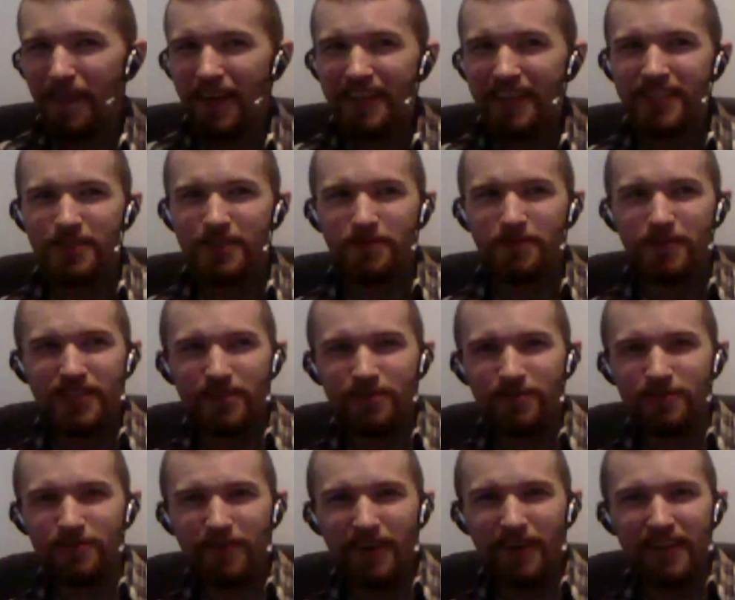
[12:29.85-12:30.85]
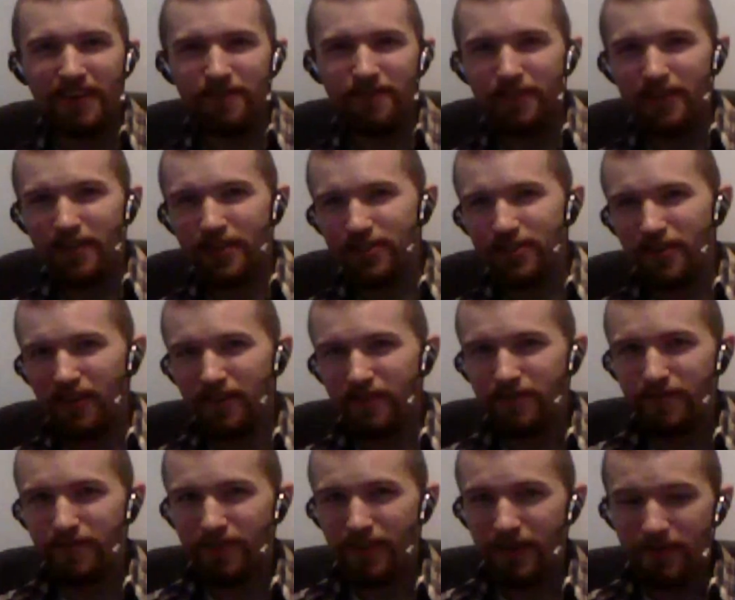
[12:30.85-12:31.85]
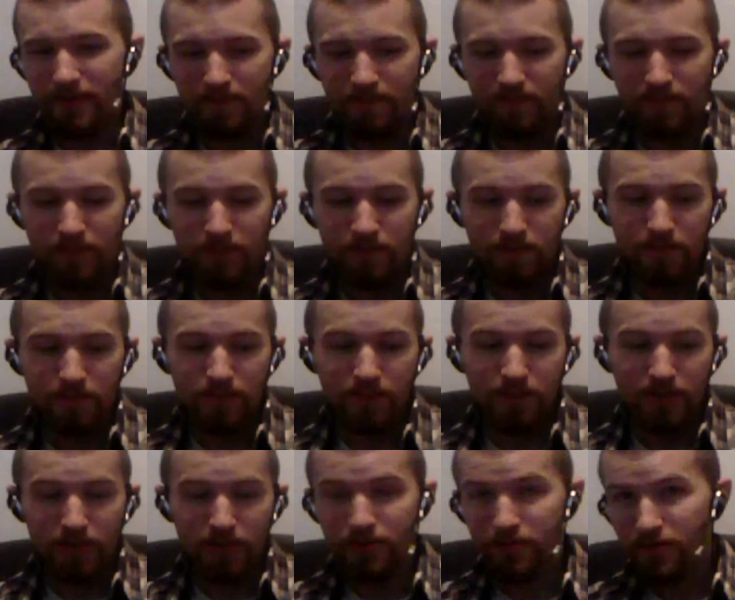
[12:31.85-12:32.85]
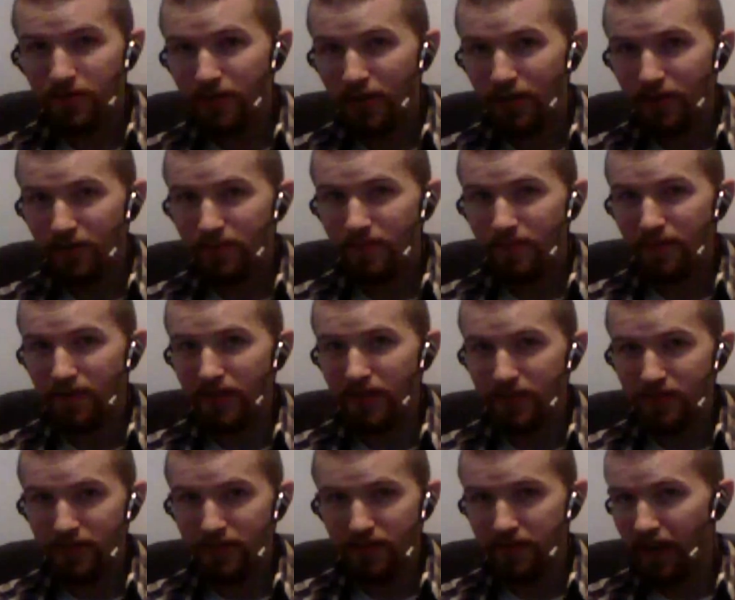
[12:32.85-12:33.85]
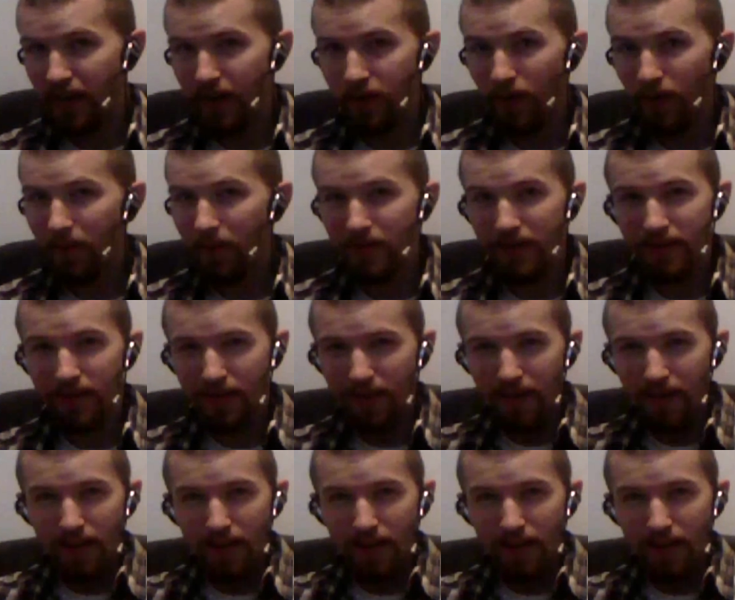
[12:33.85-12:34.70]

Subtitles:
And just when she was ready to finish off Susuno, this divine weapon,